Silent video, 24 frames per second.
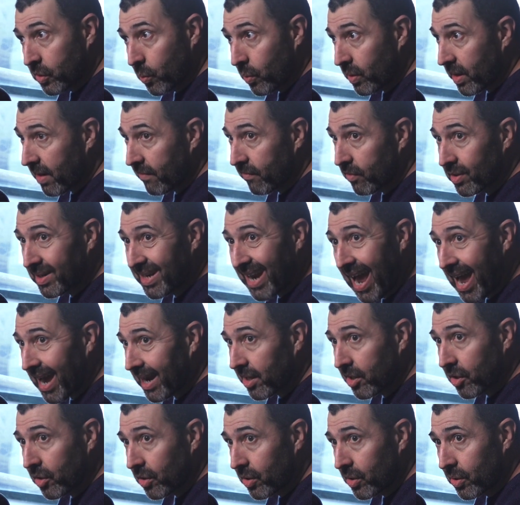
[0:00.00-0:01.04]
whatever DAC
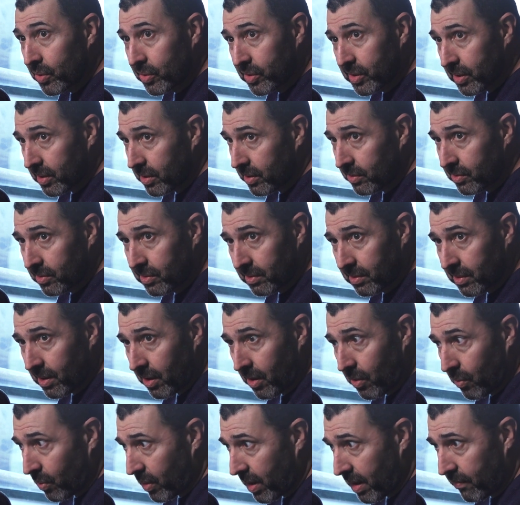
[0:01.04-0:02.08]
you're using,
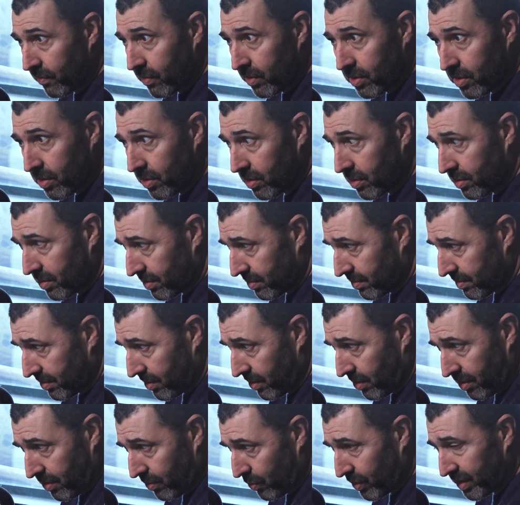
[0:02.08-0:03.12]
whatever your
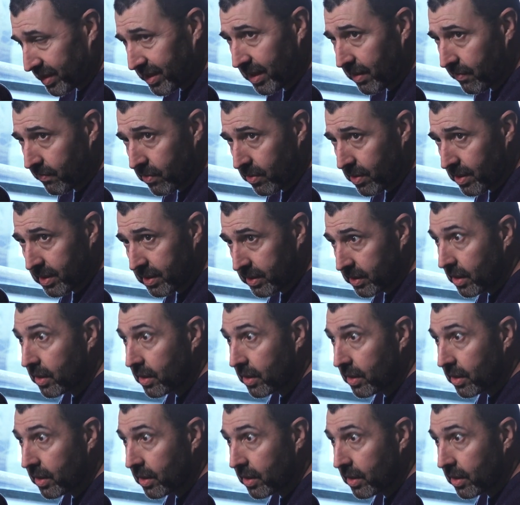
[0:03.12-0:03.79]
receiver is.